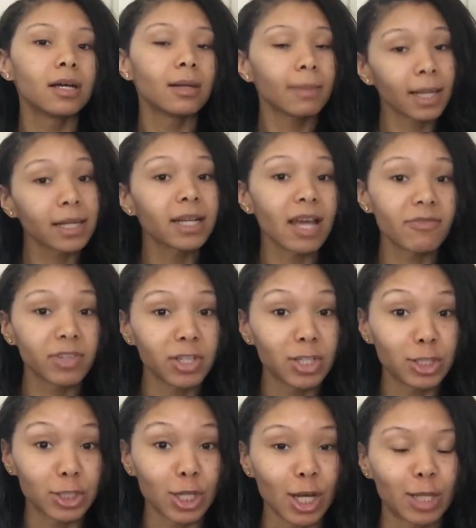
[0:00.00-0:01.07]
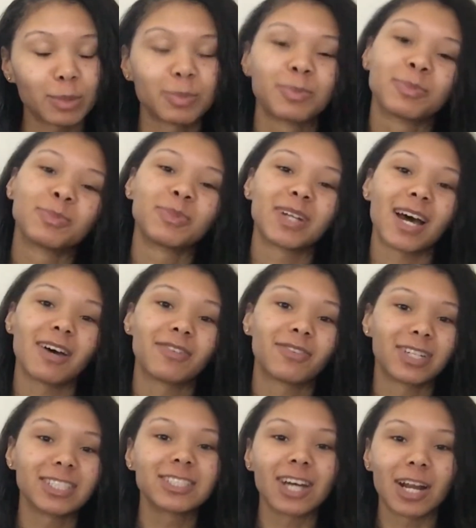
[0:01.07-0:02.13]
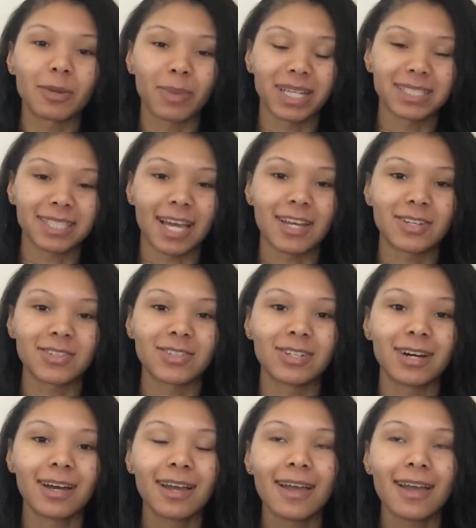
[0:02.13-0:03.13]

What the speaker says: about 11 years ago when I first started my cycle.